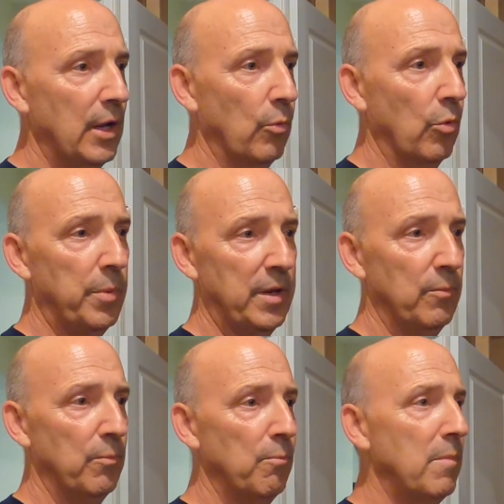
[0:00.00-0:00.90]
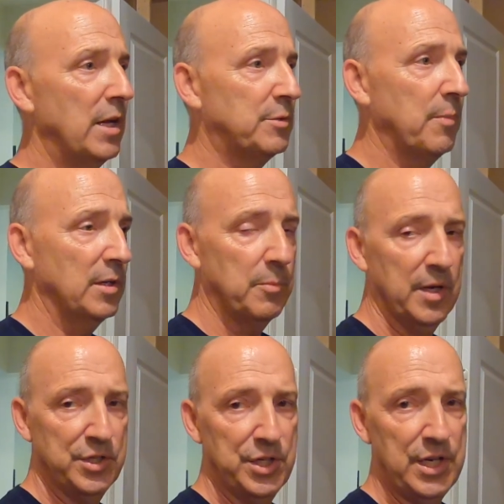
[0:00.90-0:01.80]
it will be much, much,
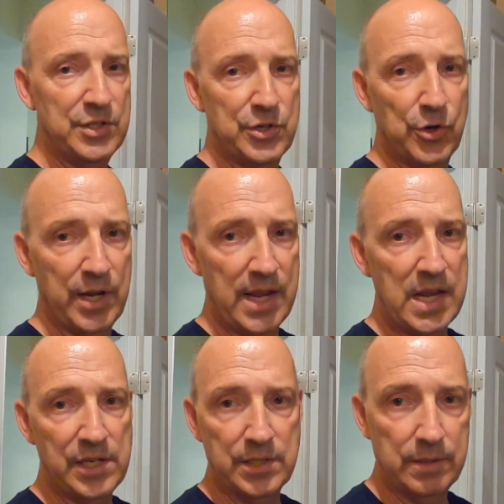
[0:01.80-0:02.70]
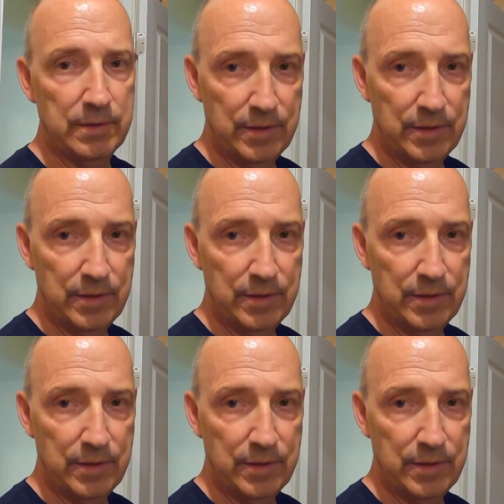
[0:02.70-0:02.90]
much easier to heat.